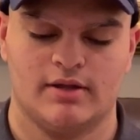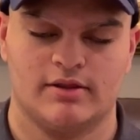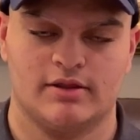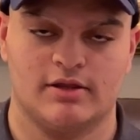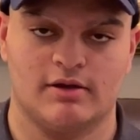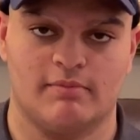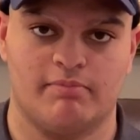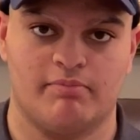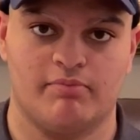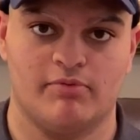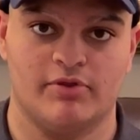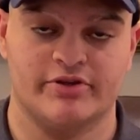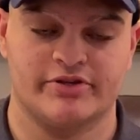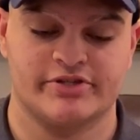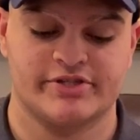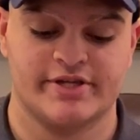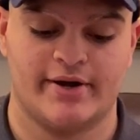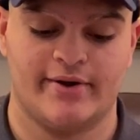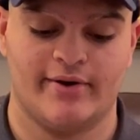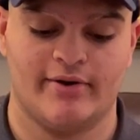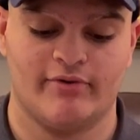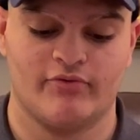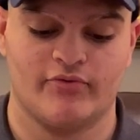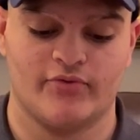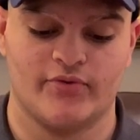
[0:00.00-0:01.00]
the, the,
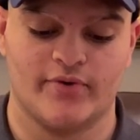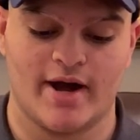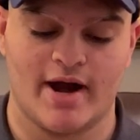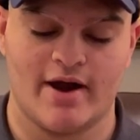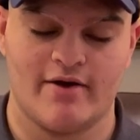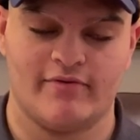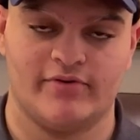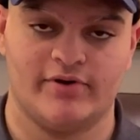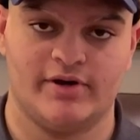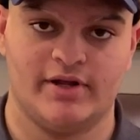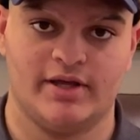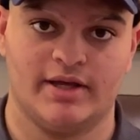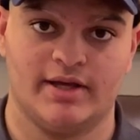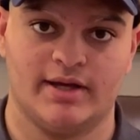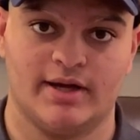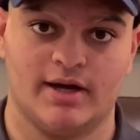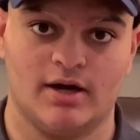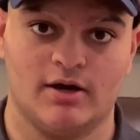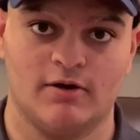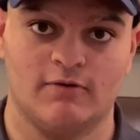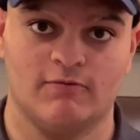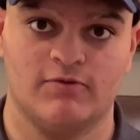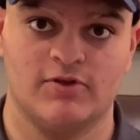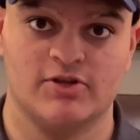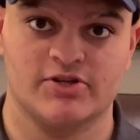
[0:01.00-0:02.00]
center of gravity
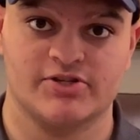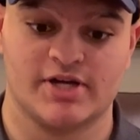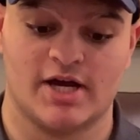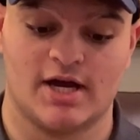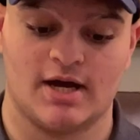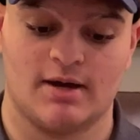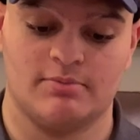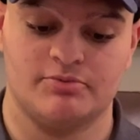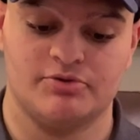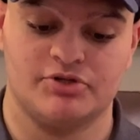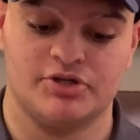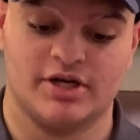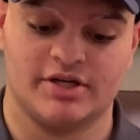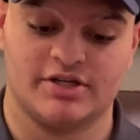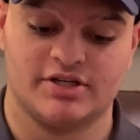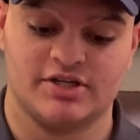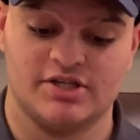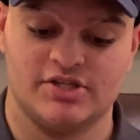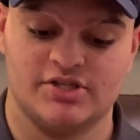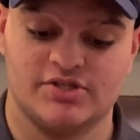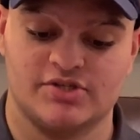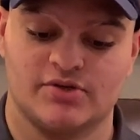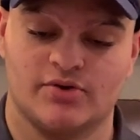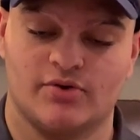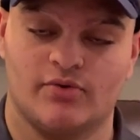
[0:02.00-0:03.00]
of this object
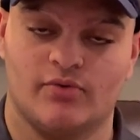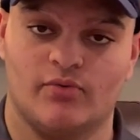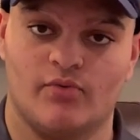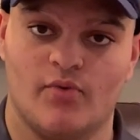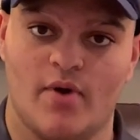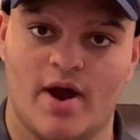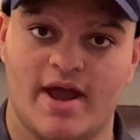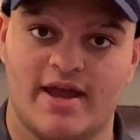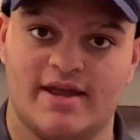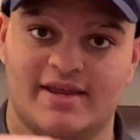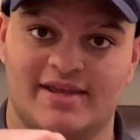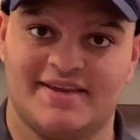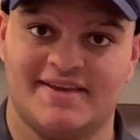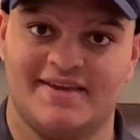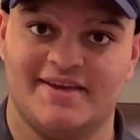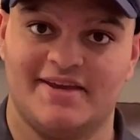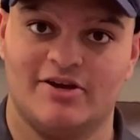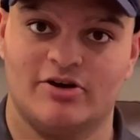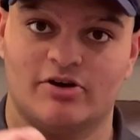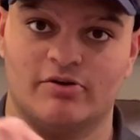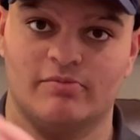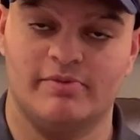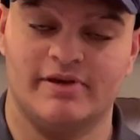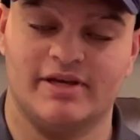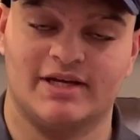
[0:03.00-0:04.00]
is right
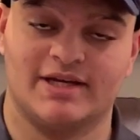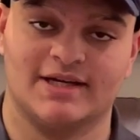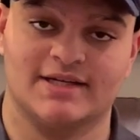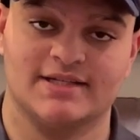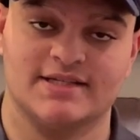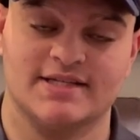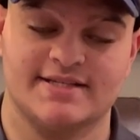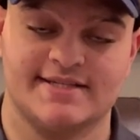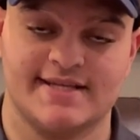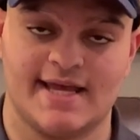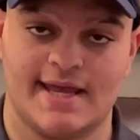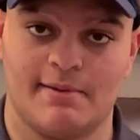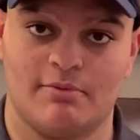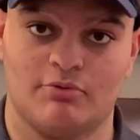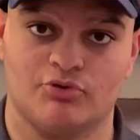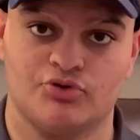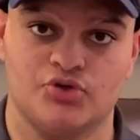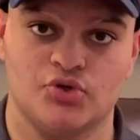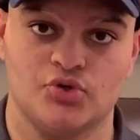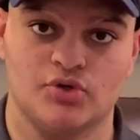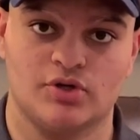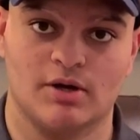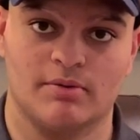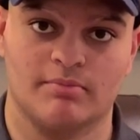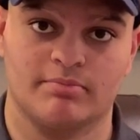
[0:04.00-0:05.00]
here because it's able
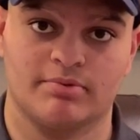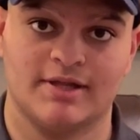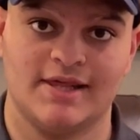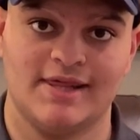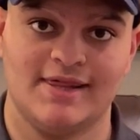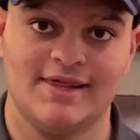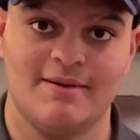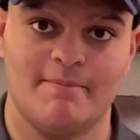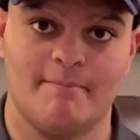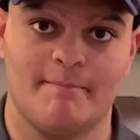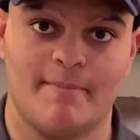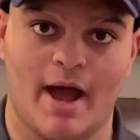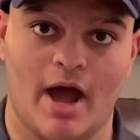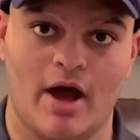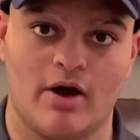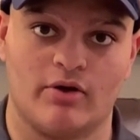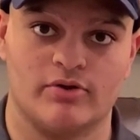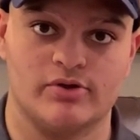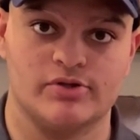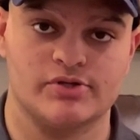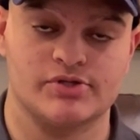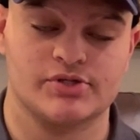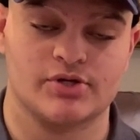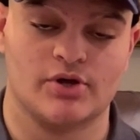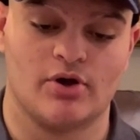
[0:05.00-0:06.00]
to completely
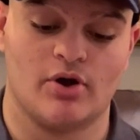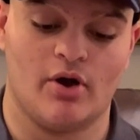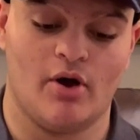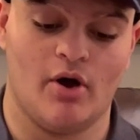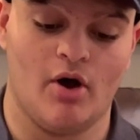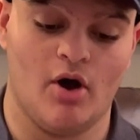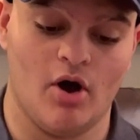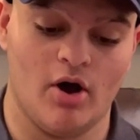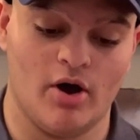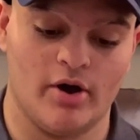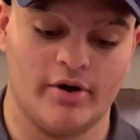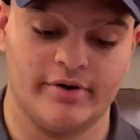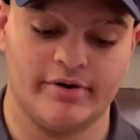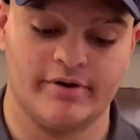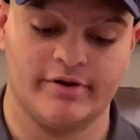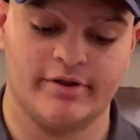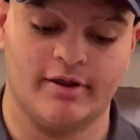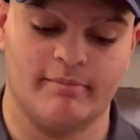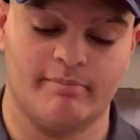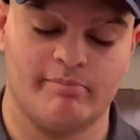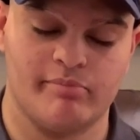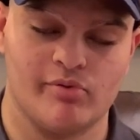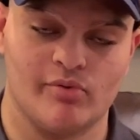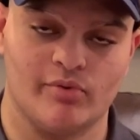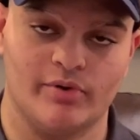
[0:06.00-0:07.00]
balance on
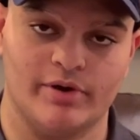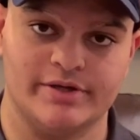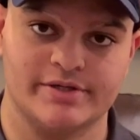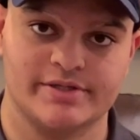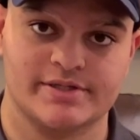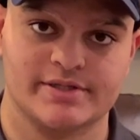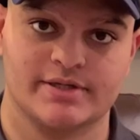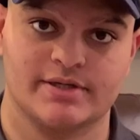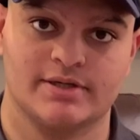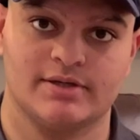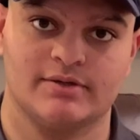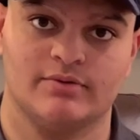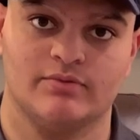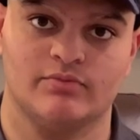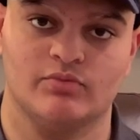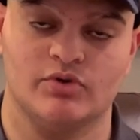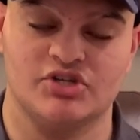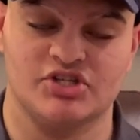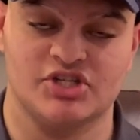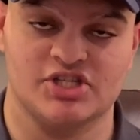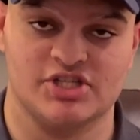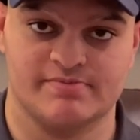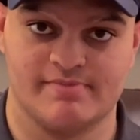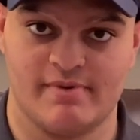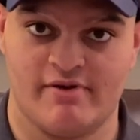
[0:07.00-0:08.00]
the point,
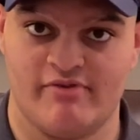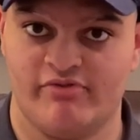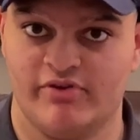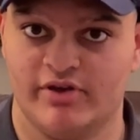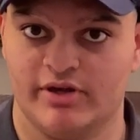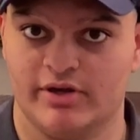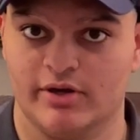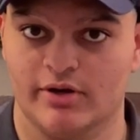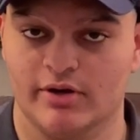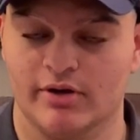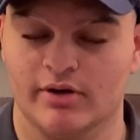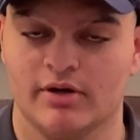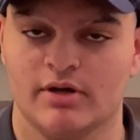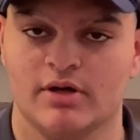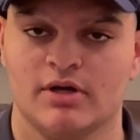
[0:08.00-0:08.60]
which is my finger.